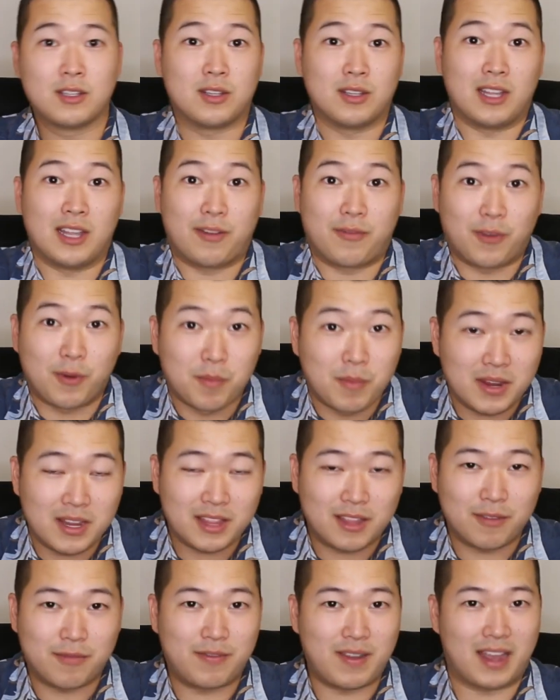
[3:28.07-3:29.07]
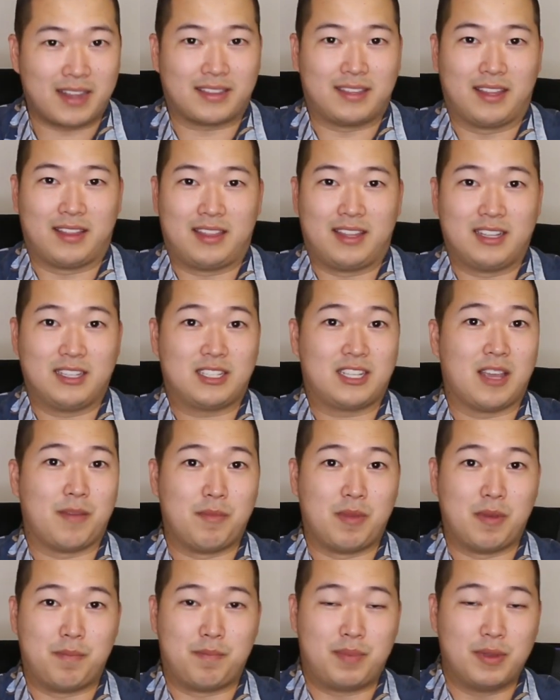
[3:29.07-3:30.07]
So like for me, the fact that things can
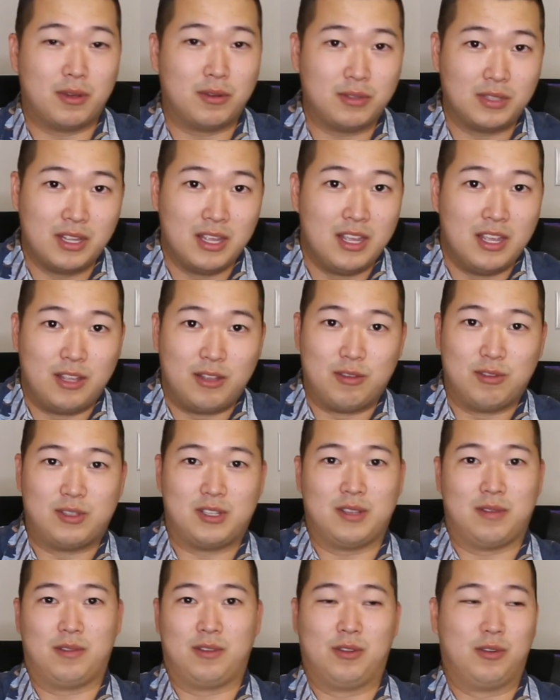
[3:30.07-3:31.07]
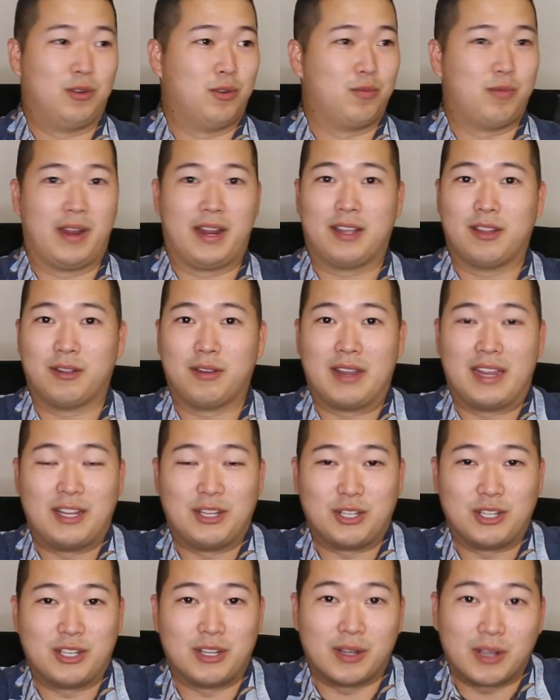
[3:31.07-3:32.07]
be built using, you know, regular
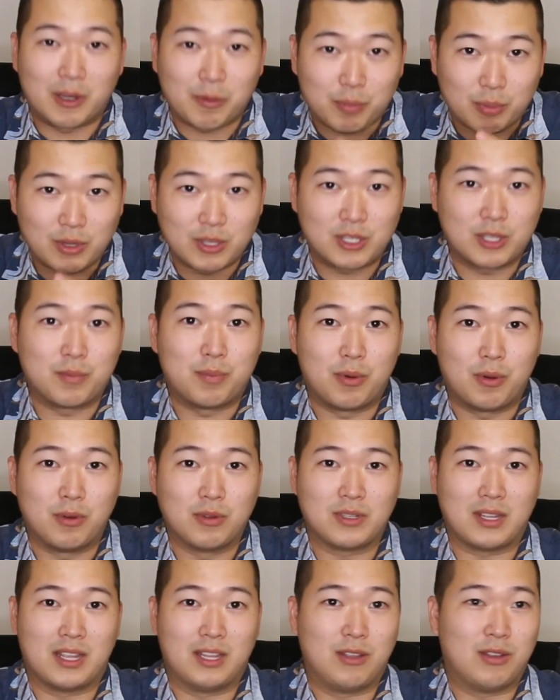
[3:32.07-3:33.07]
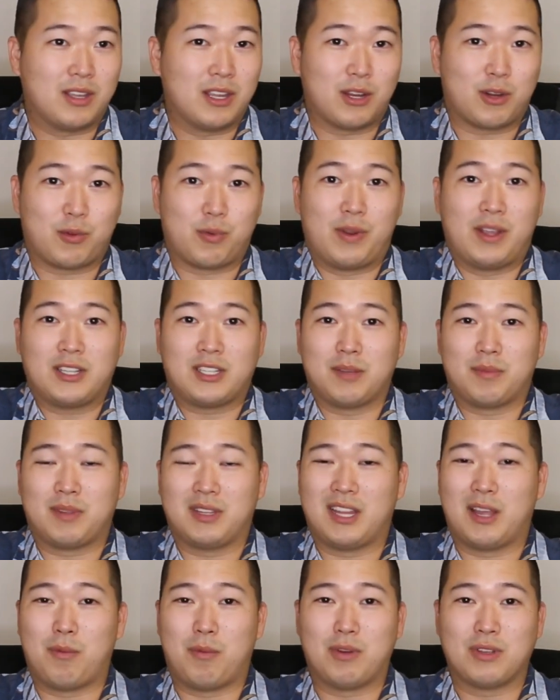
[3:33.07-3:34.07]
engineering principles, and you can create something
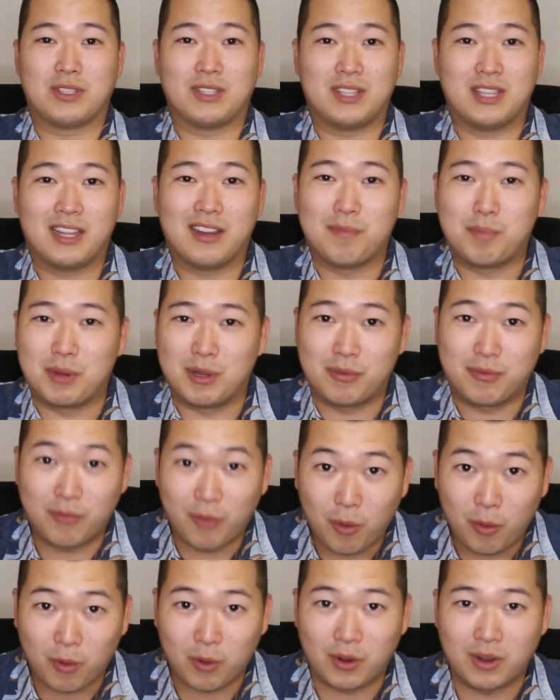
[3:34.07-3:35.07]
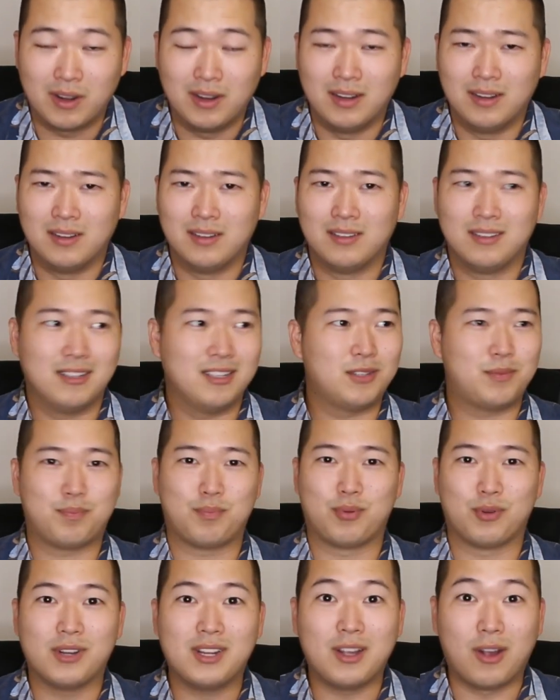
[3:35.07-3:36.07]
that wasn't there before, is
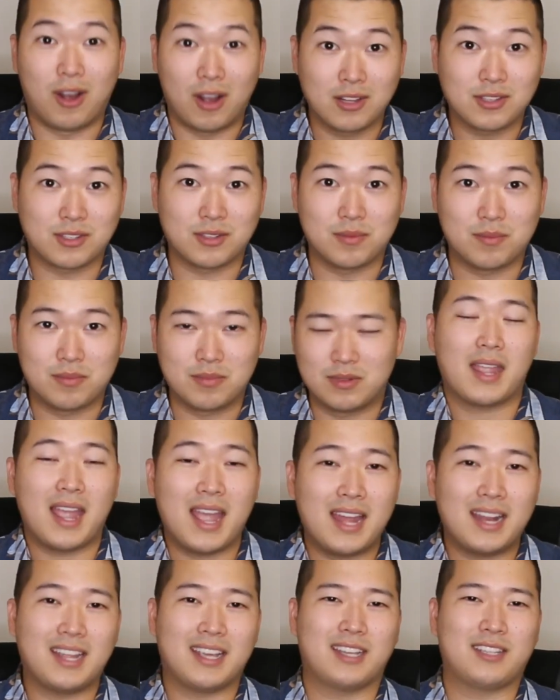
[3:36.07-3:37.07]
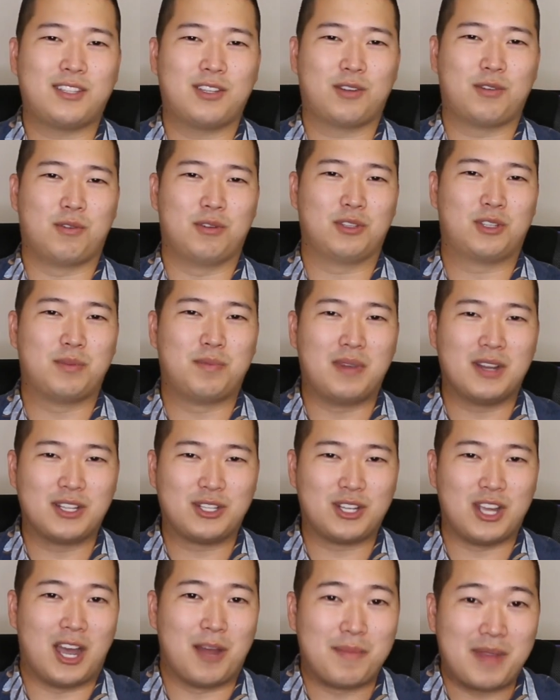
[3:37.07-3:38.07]
pretty awesome. And I get to go into my
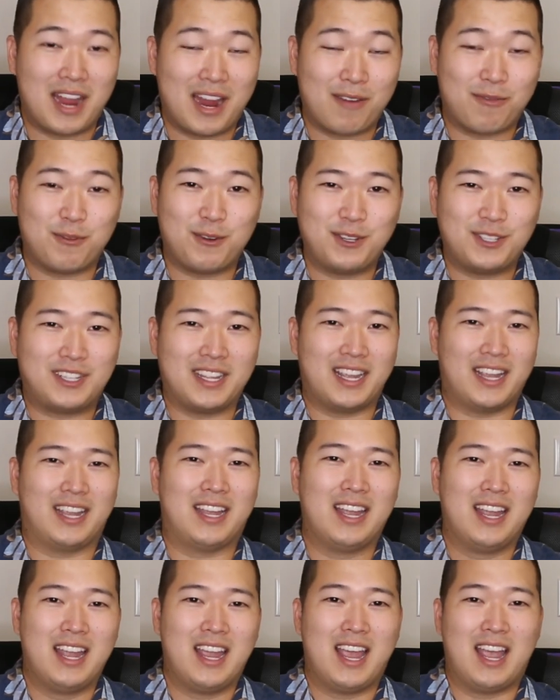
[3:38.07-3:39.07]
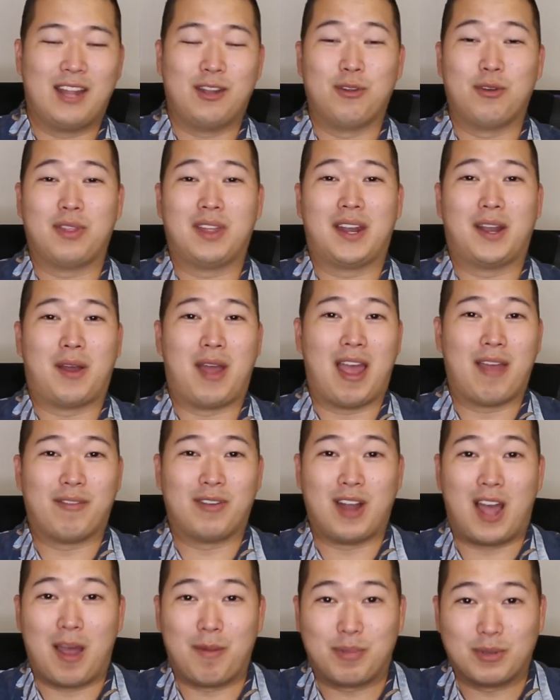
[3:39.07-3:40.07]
job every day and know that I'll have
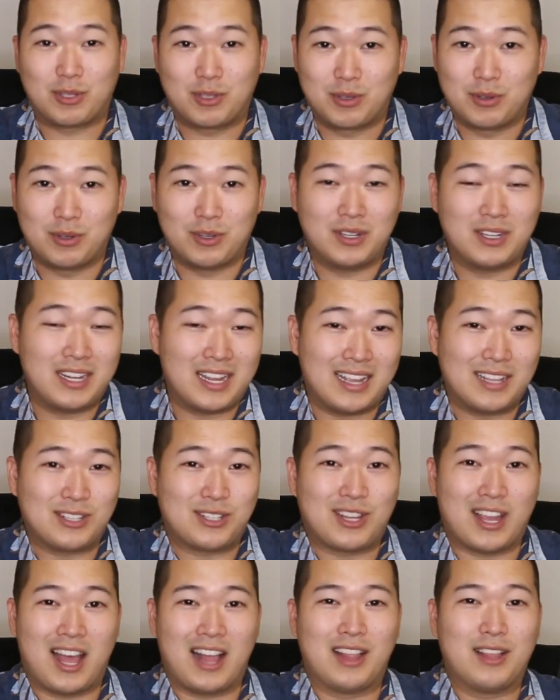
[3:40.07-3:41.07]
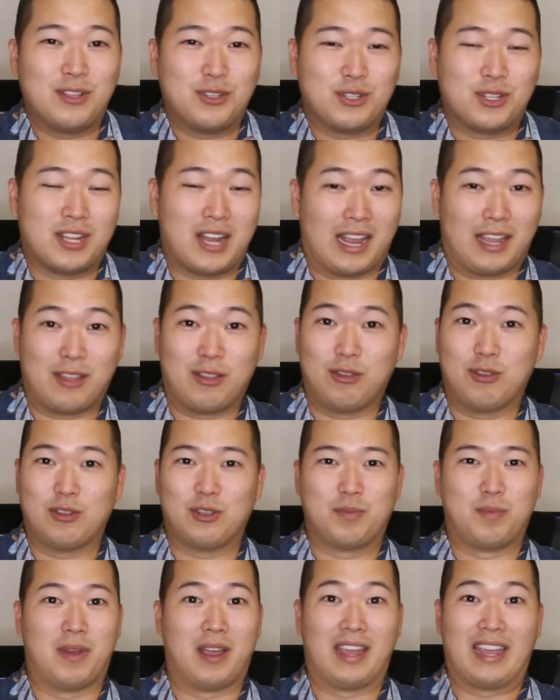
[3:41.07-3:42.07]
an opportunity and challenge that I can
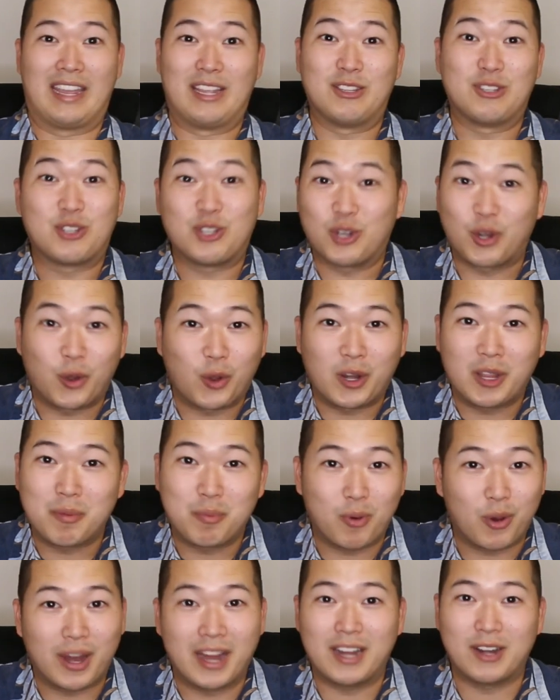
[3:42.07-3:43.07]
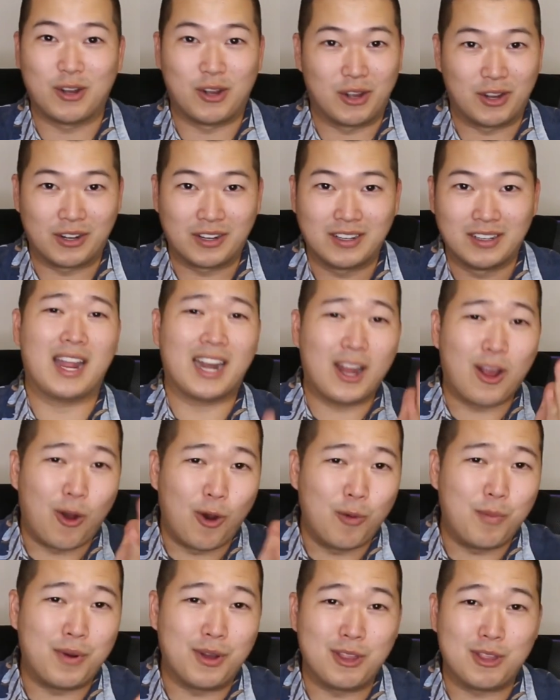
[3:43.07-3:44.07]
use my engineerity brain on. And I
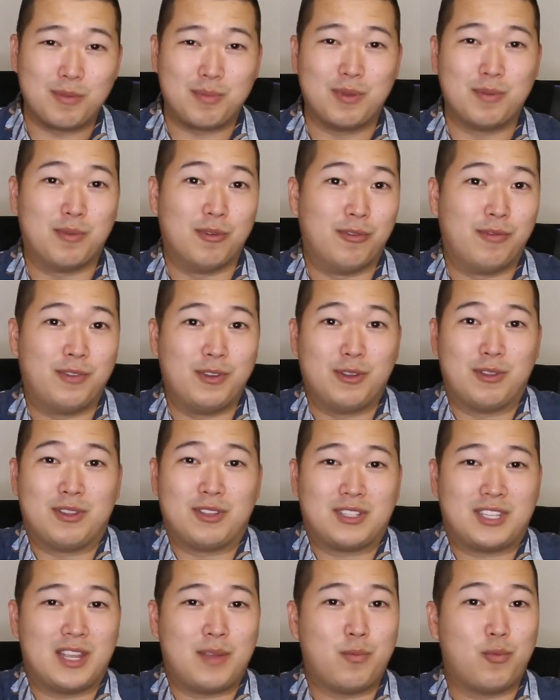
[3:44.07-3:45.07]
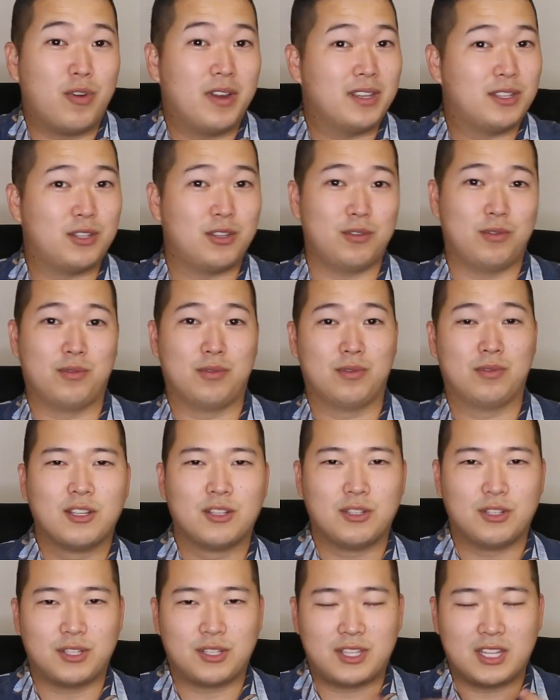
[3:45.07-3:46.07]
hope other people feel the same way too.
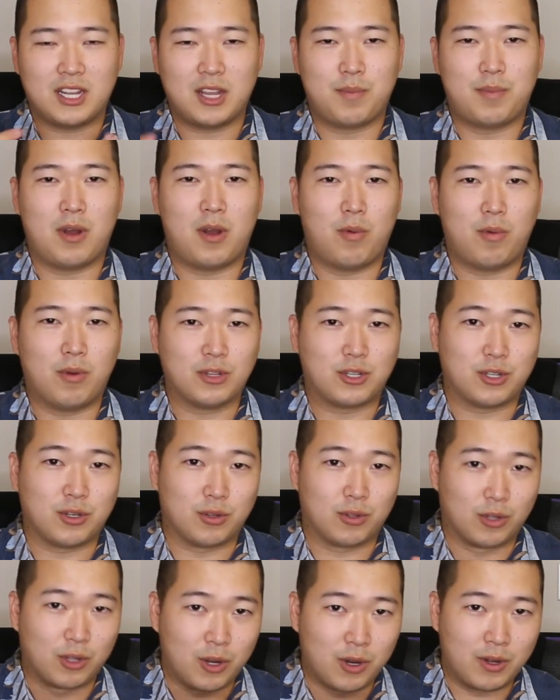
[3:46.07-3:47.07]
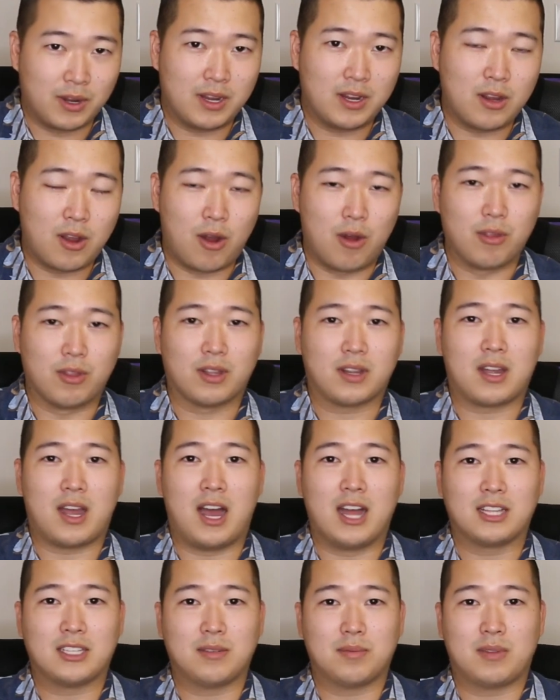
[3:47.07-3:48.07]
So just think about what you're learning, all the
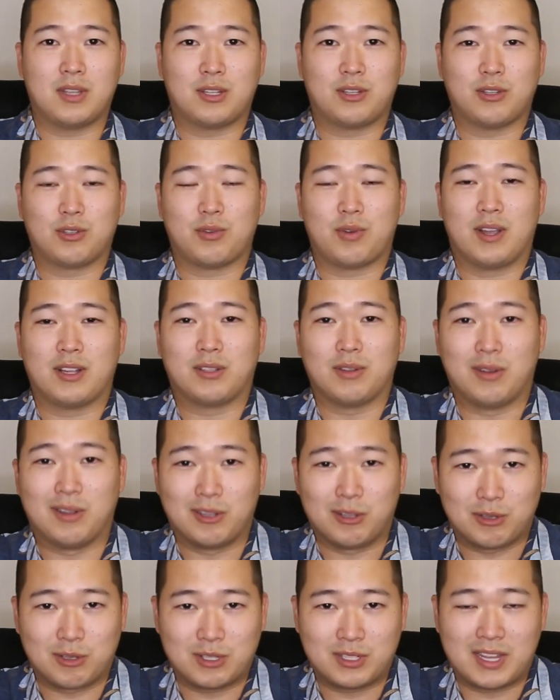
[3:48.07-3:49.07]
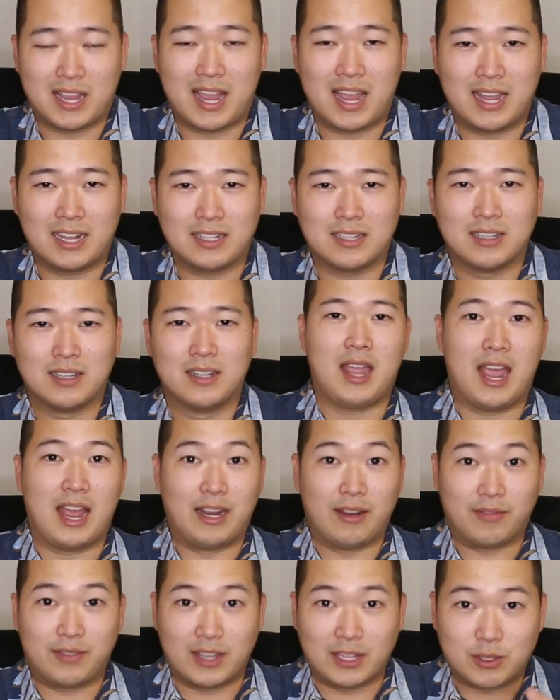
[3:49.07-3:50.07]
concepts that you're trying to understand. And
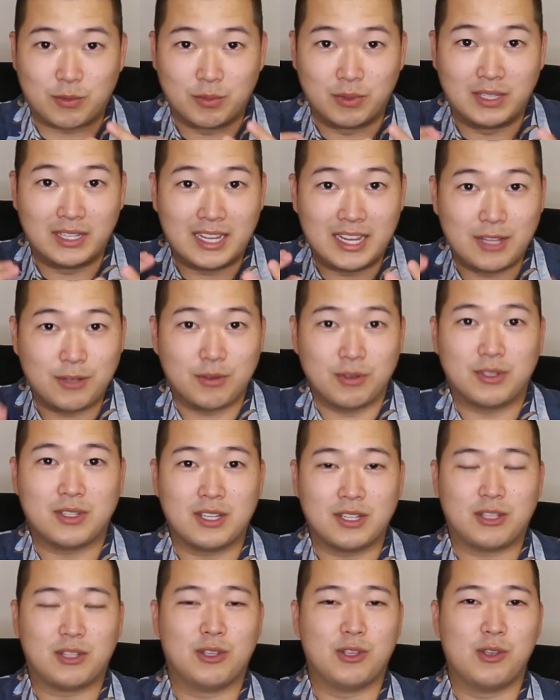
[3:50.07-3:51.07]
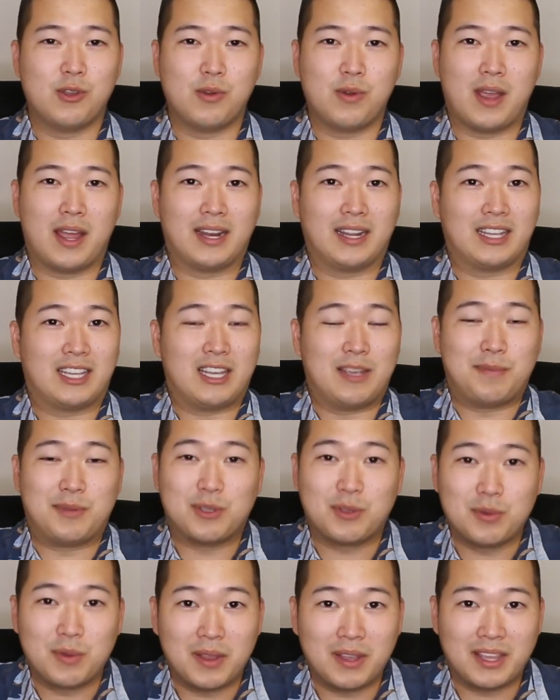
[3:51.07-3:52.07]
if that's really interesting to you and it keeps
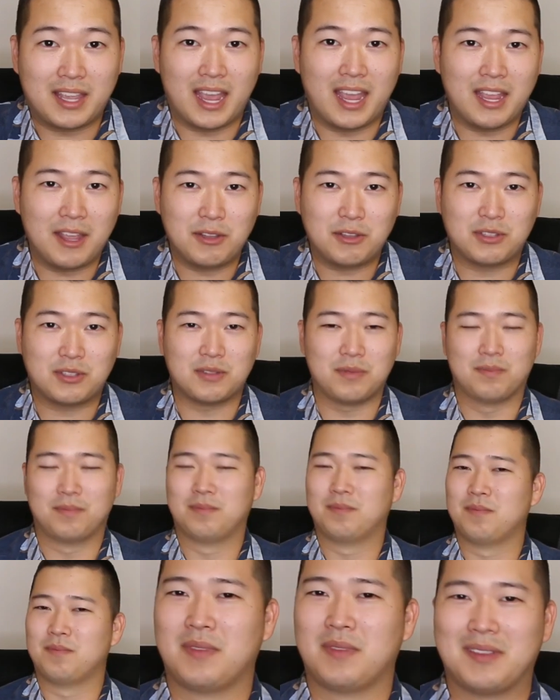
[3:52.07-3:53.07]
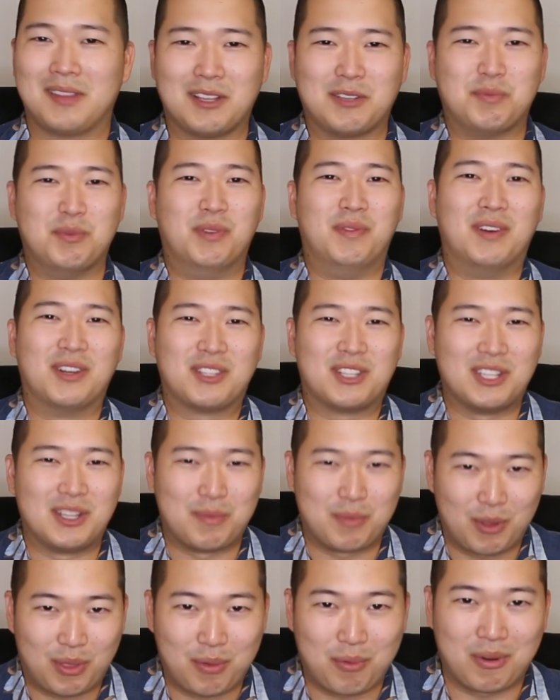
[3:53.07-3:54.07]
you engaged, let's move on to
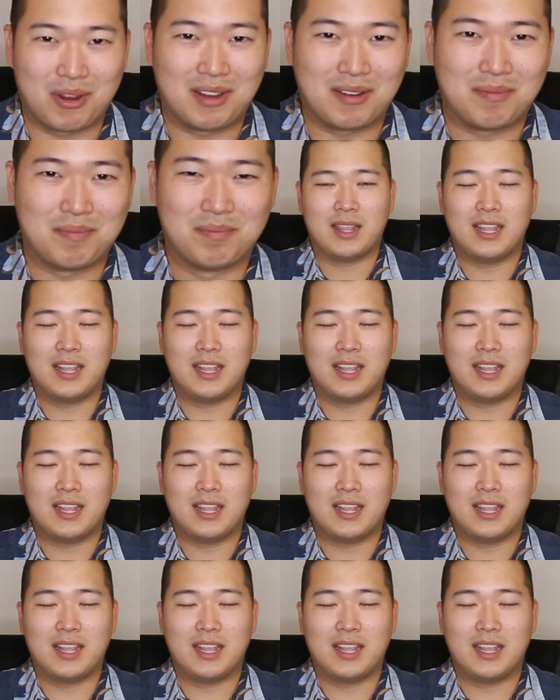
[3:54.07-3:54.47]
number 3.